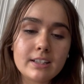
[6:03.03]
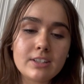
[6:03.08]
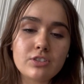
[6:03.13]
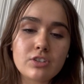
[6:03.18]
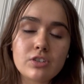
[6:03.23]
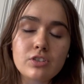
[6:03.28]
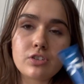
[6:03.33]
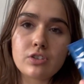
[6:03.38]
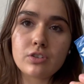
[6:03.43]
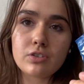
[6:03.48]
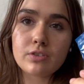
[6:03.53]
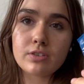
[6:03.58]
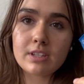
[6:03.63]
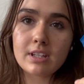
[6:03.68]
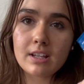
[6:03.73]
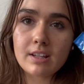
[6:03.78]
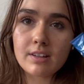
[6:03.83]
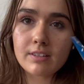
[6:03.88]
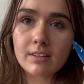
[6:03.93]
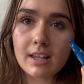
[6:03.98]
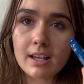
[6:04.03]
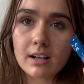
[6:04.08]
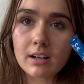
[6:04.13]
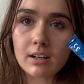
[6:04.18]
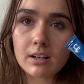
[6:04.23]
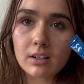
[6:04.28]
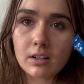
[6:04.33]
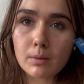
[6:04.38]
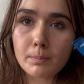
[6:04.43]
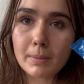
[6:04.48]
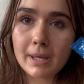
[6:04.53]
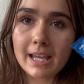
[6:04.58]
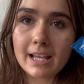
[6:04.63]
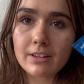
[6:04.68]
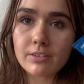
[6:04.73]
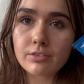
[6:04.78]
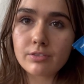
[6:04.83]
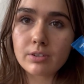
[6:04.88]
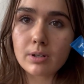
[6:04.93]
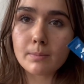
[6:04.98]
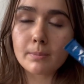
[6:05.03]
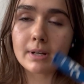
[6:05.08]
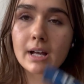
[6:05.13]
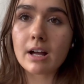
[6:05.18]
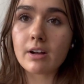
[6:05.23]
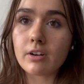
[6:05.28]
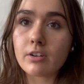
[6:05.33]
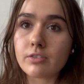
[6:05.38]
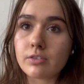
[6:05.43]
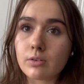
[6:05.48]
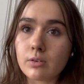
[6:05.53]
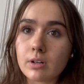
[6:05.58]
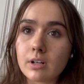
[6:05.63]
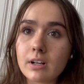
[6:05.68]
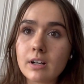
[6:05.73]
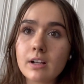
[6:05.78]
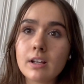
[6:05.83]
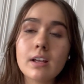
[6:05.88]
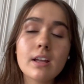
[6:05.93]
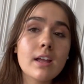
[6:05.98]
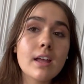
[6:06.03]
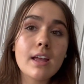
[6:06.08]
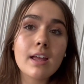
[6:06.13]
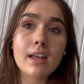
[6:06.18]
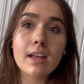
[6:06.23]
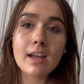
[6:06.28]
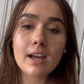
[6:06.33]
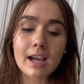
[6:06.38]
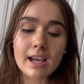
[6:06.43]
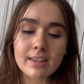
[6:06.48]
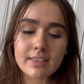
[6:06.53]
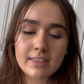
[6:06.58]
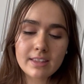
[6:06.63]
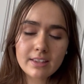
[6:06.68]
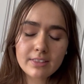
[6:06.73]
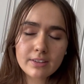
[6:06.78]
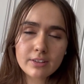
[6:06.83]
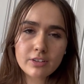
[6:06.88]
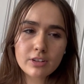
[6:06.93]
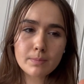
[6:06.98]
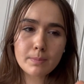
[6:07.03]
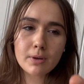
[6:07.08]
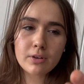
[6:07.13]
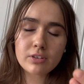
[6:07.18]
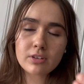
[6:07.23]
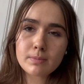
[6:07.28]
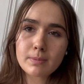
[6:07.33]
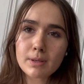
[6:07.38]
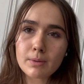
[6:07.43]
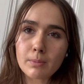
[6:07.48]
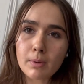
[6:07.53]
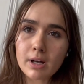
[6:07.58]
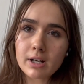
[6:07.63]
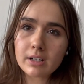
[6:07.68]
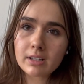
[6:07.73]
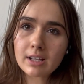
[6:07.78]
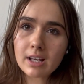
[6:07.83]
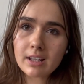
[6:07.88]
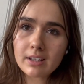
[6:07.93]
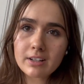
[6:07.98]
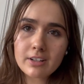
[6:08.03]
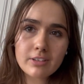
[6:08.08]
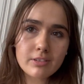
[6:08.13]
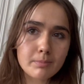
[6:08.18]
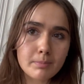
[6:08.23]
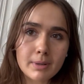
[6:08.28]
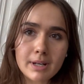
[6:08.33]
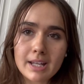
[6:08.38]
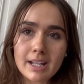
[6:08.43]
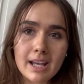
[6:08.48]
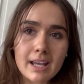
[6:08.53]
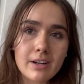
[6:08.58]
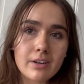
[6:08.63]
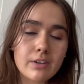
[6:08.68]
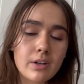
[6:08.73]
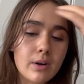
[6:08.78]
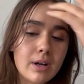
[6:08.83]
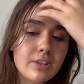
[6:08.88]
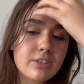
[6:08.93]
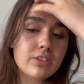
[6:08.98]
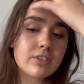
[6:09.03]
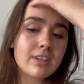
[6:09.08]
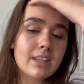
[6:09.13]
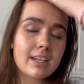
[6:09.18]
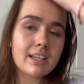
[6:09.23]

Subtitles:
just used these like little paints from Carrefour. I think they're supposed to be watercolors, but I don't know. I just like